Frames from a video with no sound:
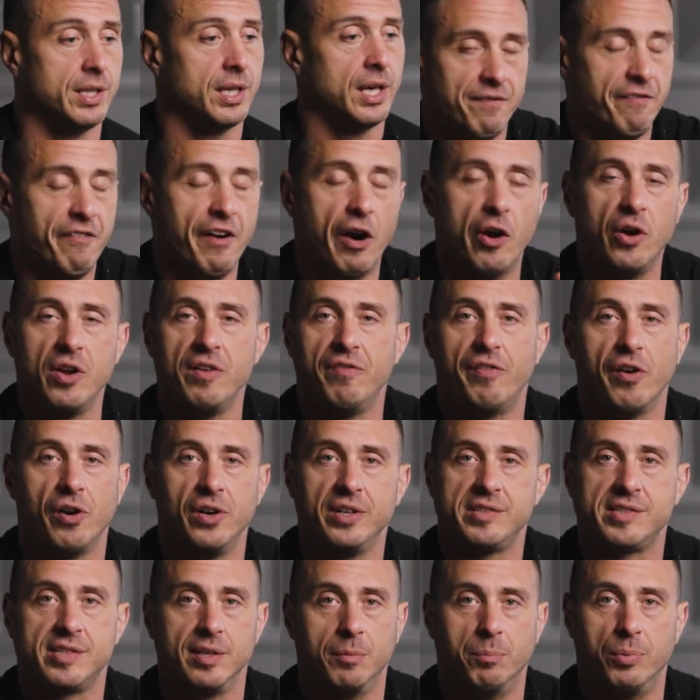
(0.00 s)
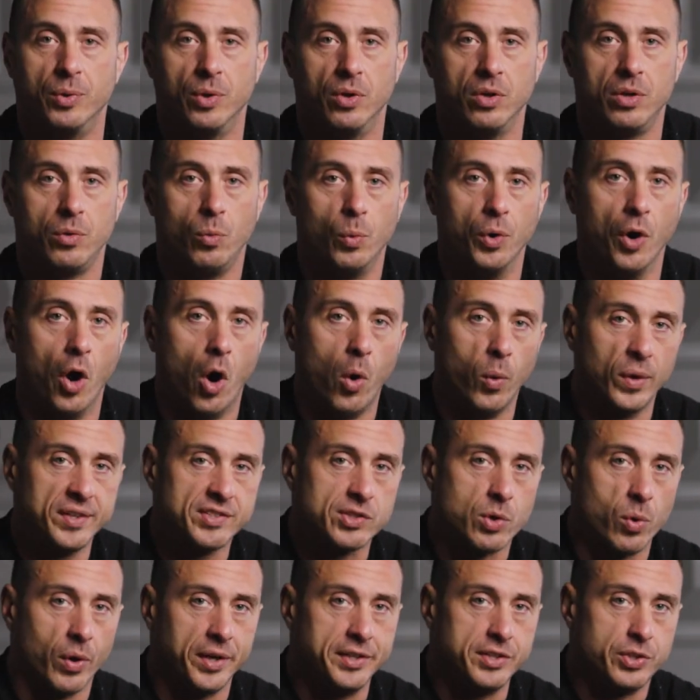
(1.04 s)
Very, very simple. We're always
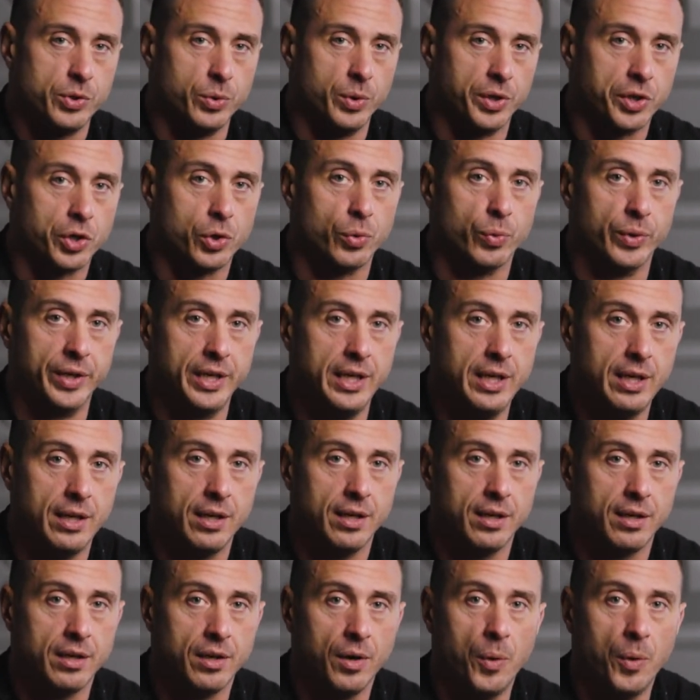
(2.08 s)
going to agree.